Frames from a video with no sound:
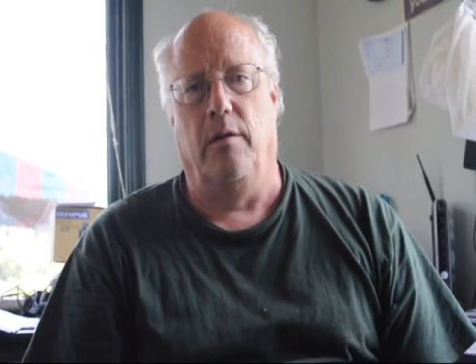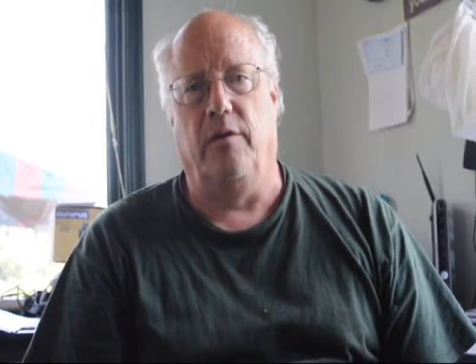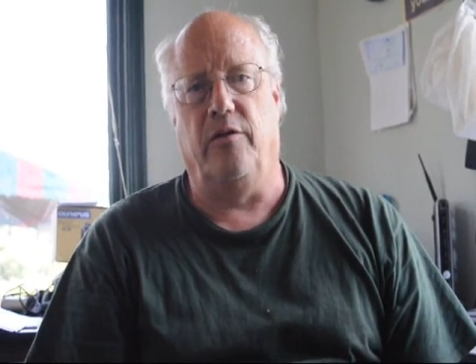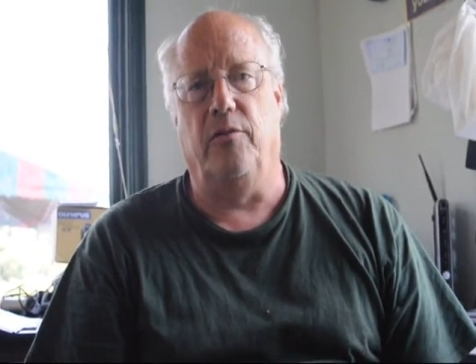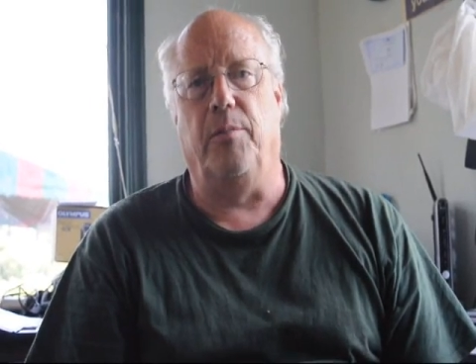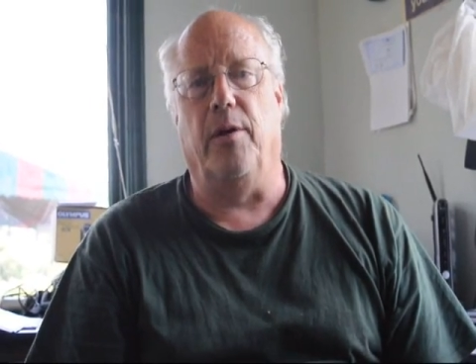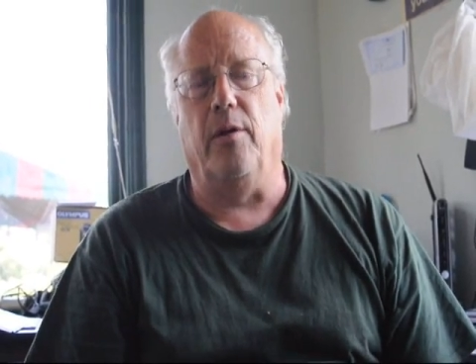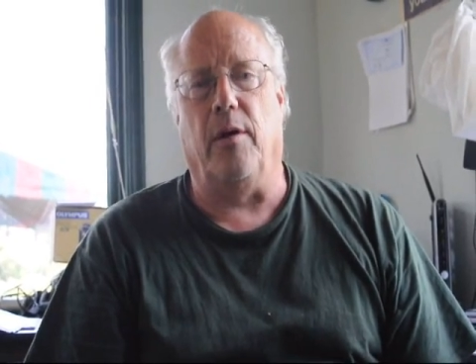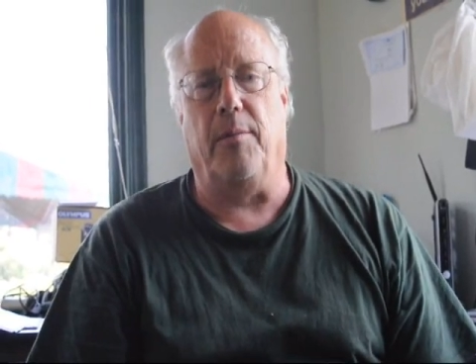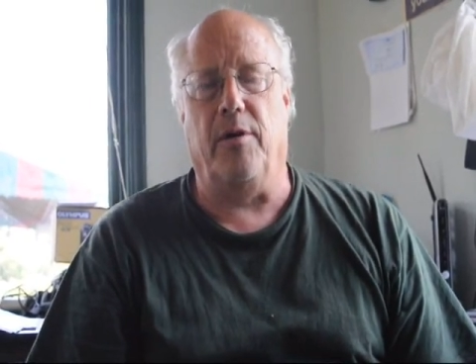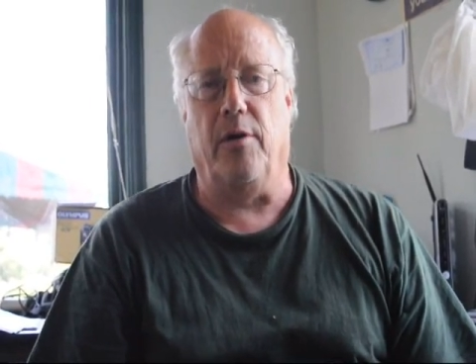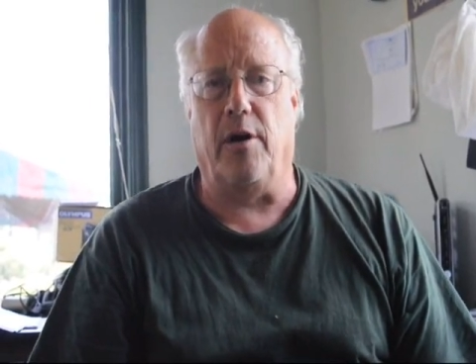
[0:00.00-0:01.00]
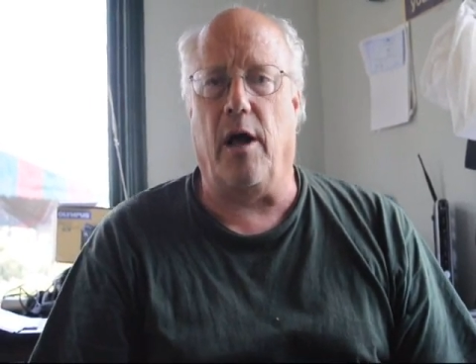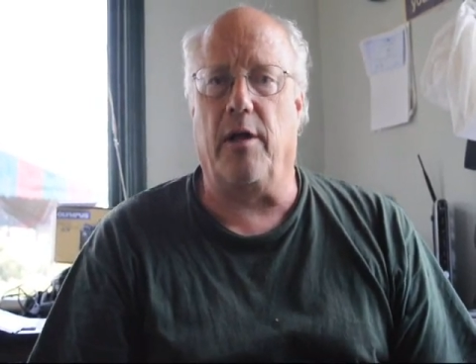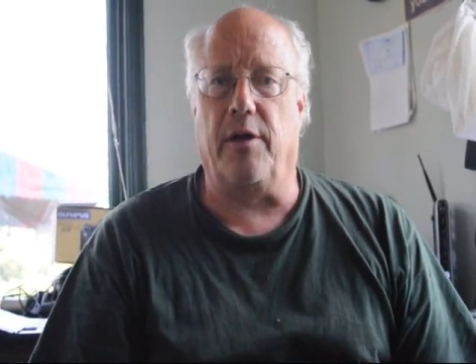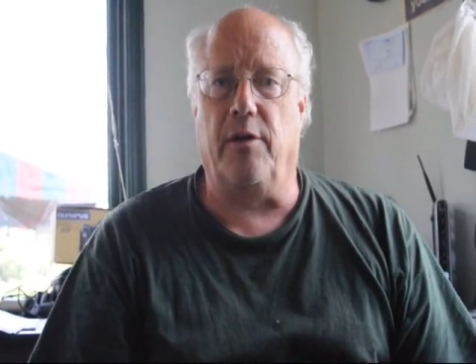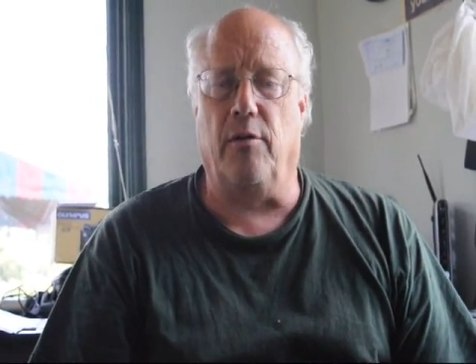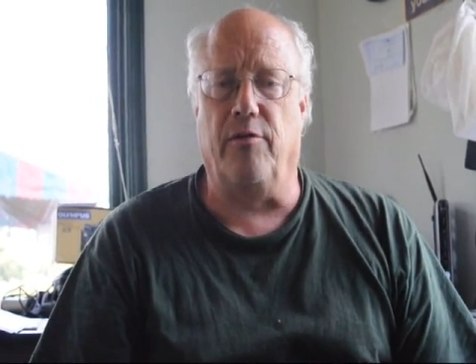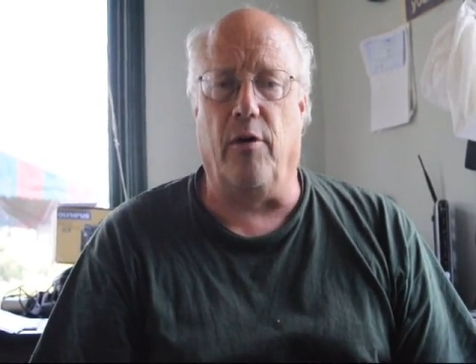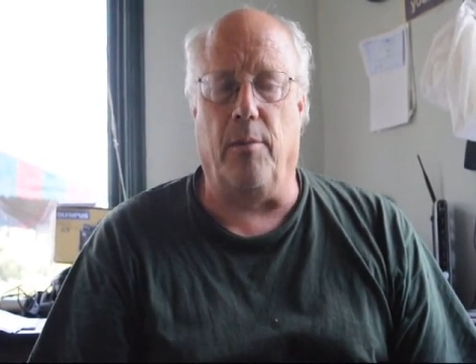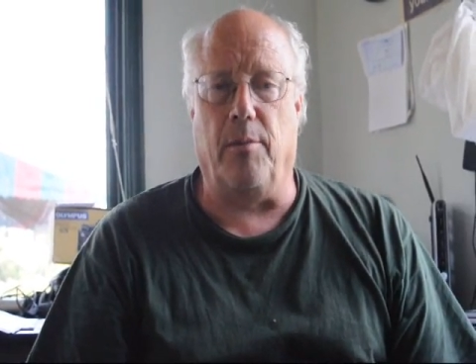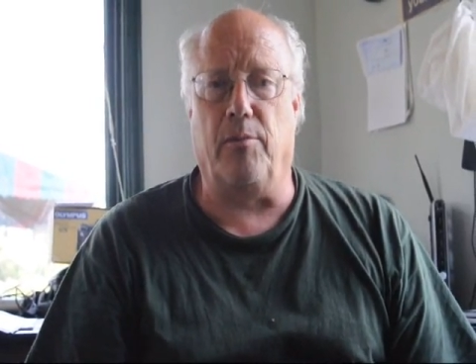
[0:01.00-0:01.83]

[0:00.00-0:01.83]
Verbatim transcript: This is Bill, I'm here at Highland Hill Farm.